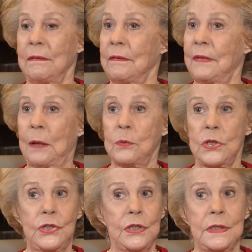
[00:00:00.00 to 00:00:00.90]
That
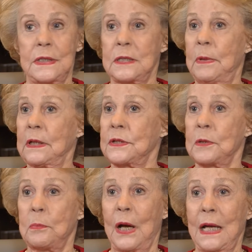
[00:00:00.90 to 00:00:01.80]
was just as big a
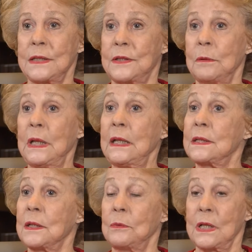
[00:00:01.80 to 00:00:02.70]
surprise to me
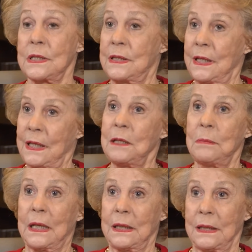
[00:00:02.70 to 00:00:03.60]
as it was to
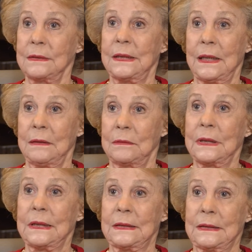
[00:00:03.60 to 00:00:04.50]
anybody,
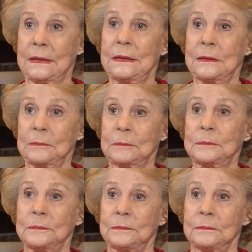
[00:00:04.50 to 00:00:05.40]
anyway.
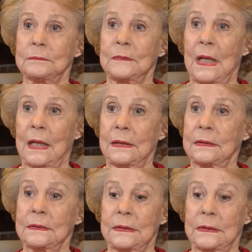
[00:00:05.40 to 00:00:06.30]

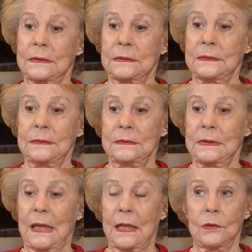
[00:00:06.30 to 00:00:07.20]

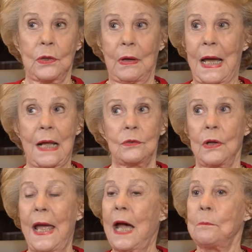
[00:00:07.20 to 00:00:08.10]
I don't know
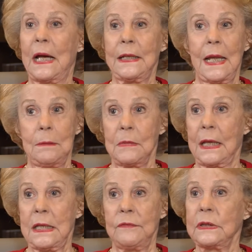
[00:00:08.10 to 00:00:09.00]
how my name
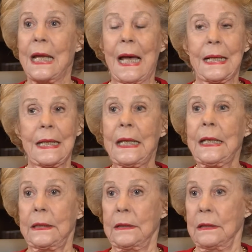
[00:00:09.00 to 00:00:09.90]
even got
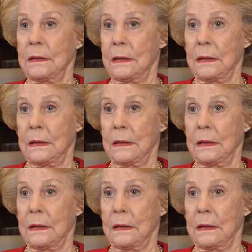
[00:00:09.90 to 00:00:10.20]
in